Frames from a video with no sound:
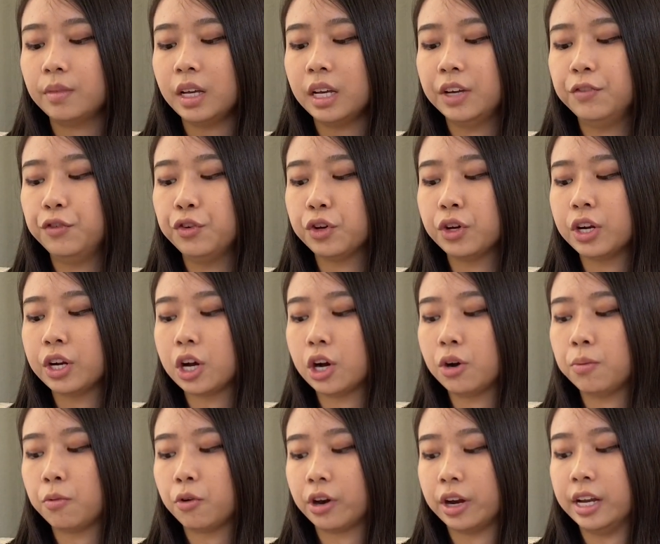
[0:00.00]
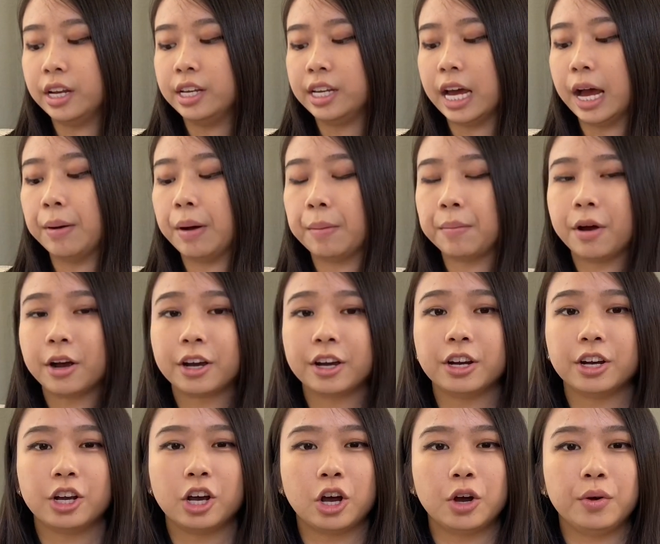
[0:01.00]
if you can go more in depth, I'm not
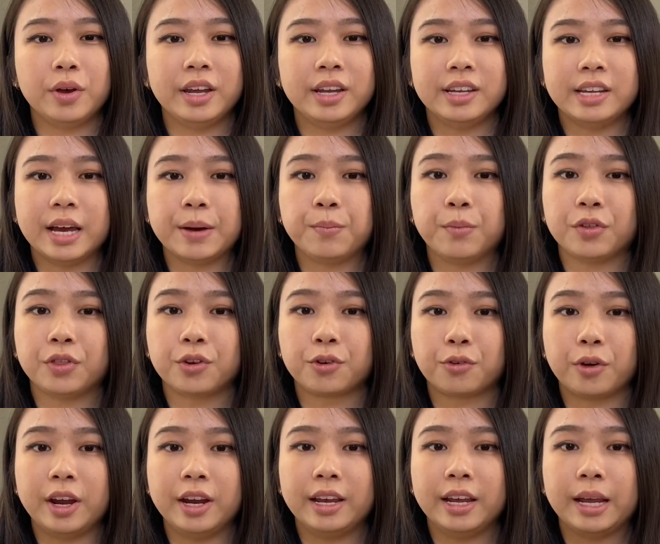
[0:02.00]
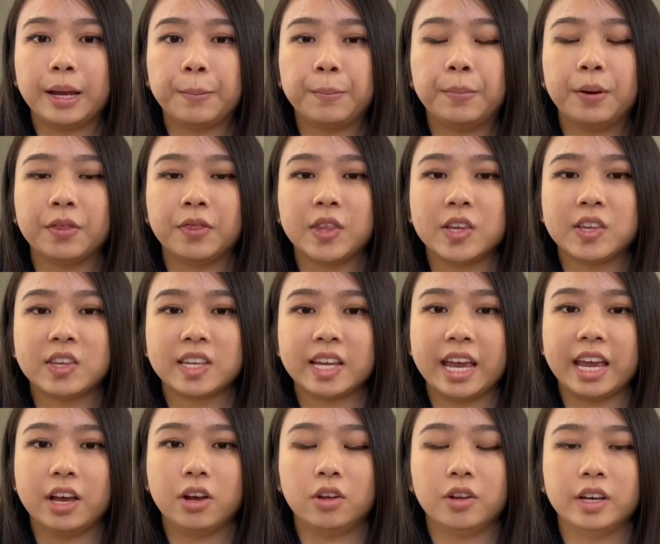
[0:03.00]
gonna go in depth with the grading, but the
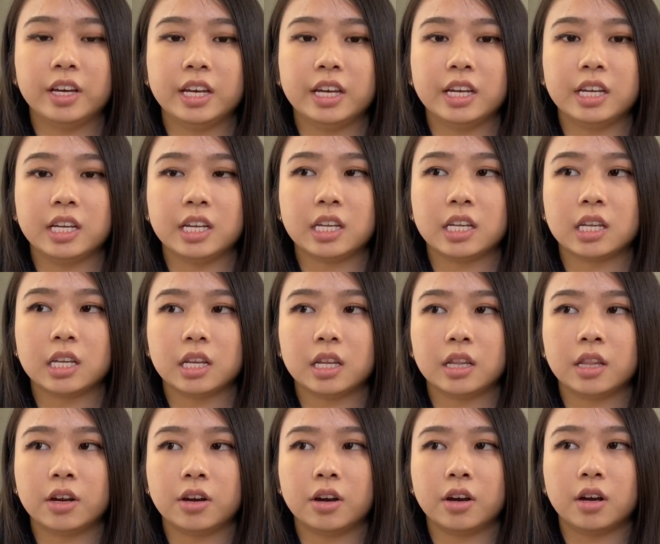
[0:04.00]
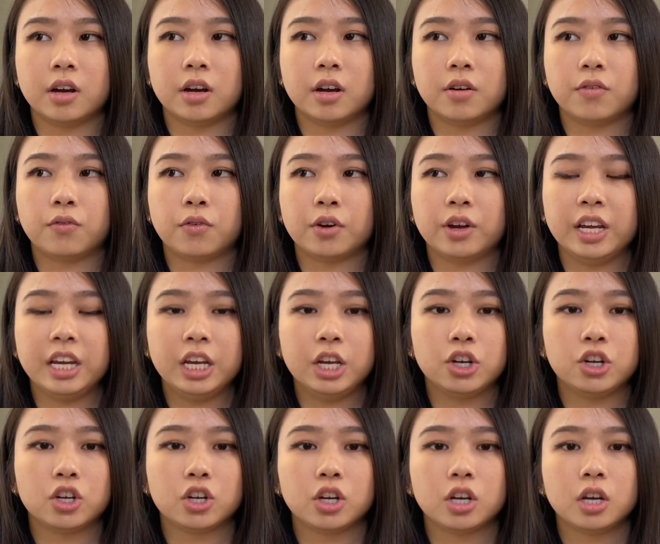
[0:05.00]
scale is there for
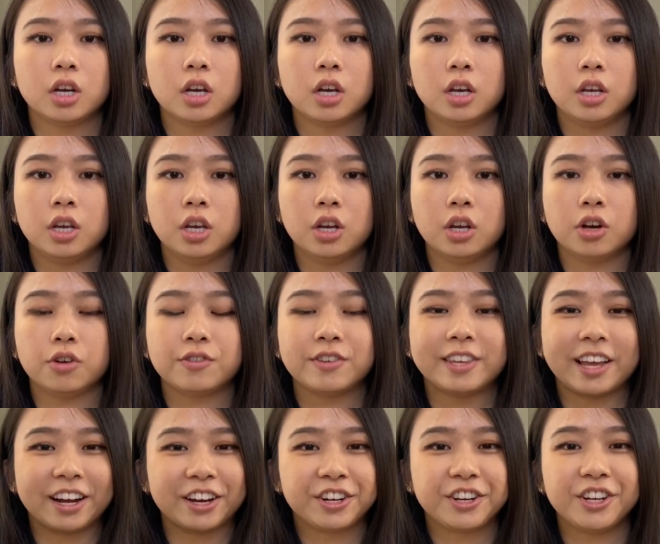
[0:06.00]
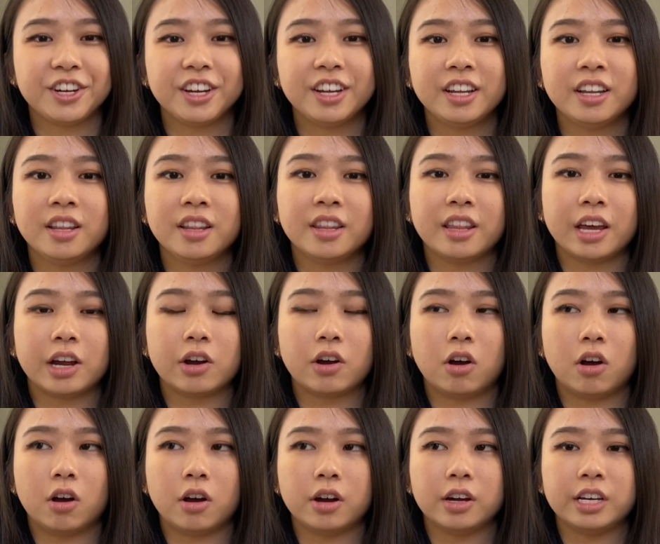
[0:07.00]
each, section. There
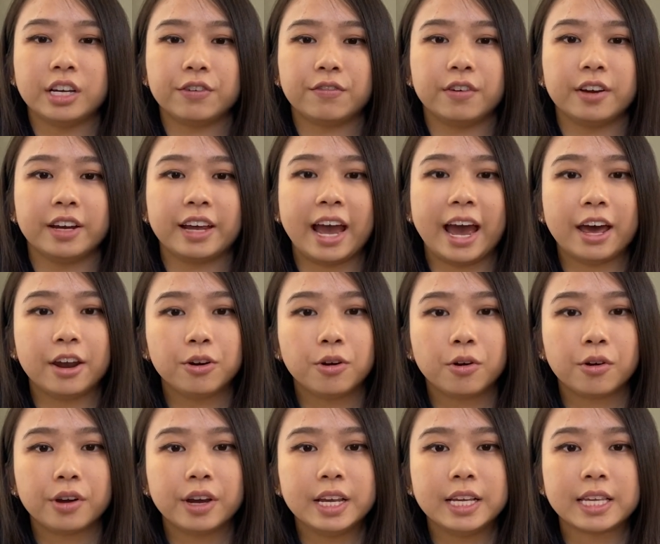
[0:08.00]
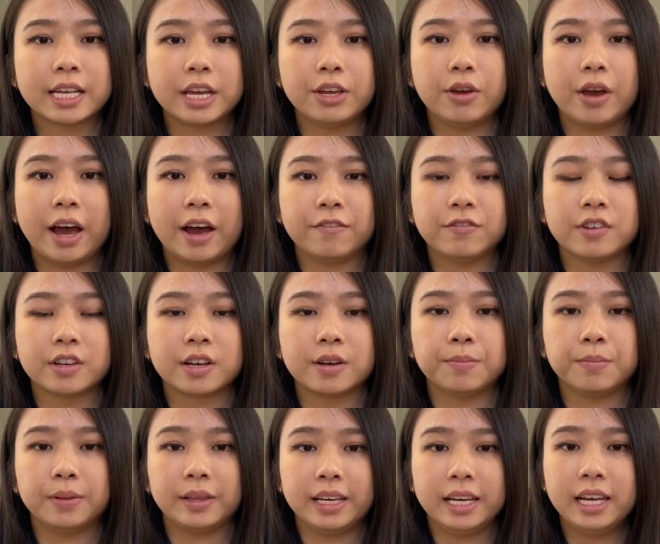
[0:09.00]
are different categories that you have to
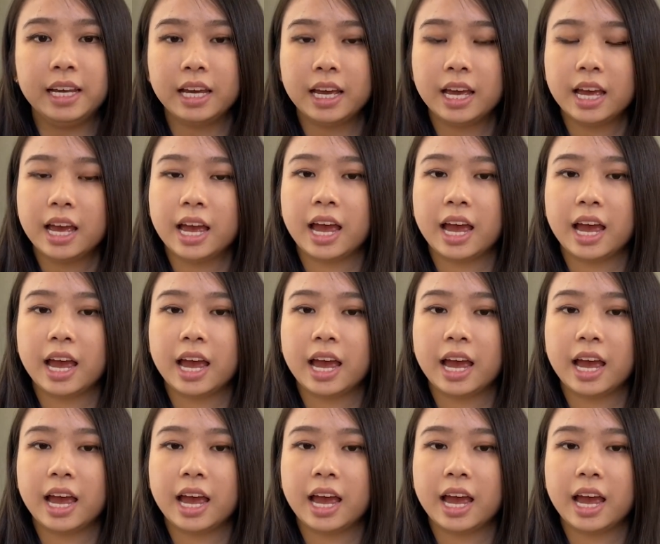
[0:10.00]
complete,